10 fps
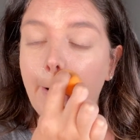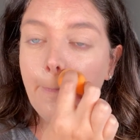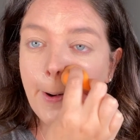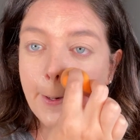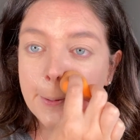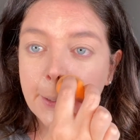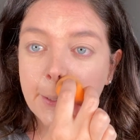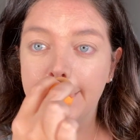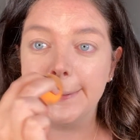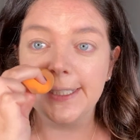when I'm doing
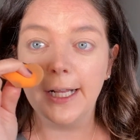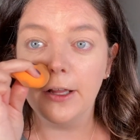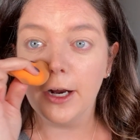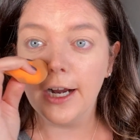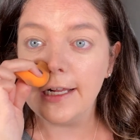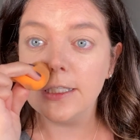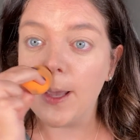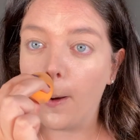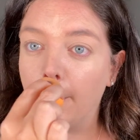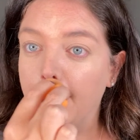concealer, it's
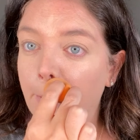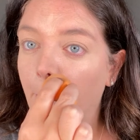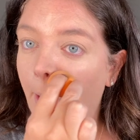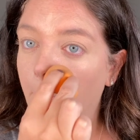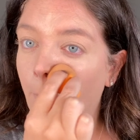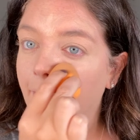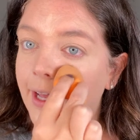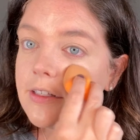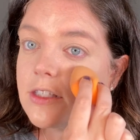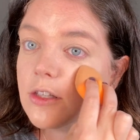already where I want
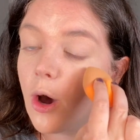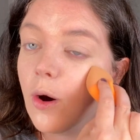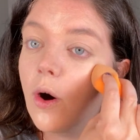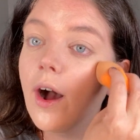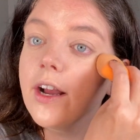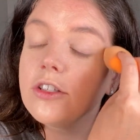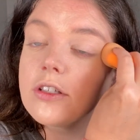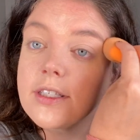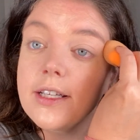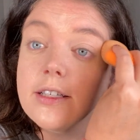it, so I
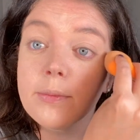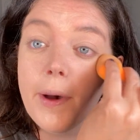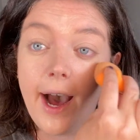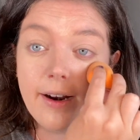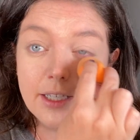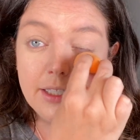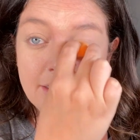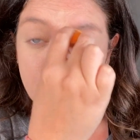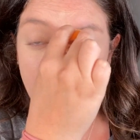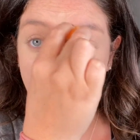just need to pat it
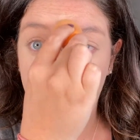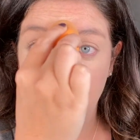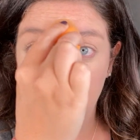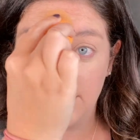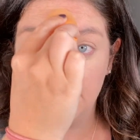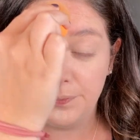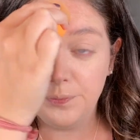into place.